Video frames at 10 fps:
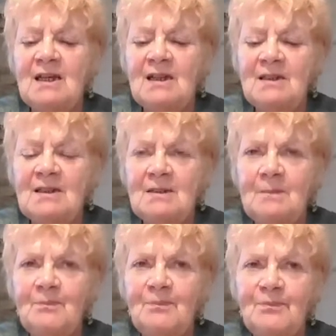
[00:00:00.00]

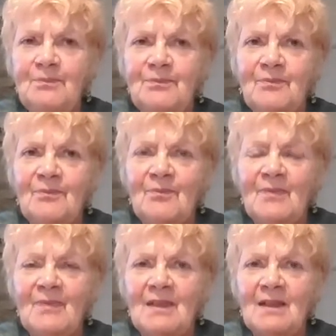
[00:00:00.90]

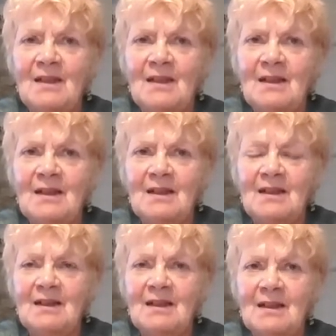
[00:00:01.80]

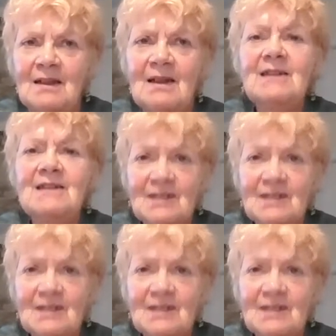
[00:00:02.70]
This person isn't speaking.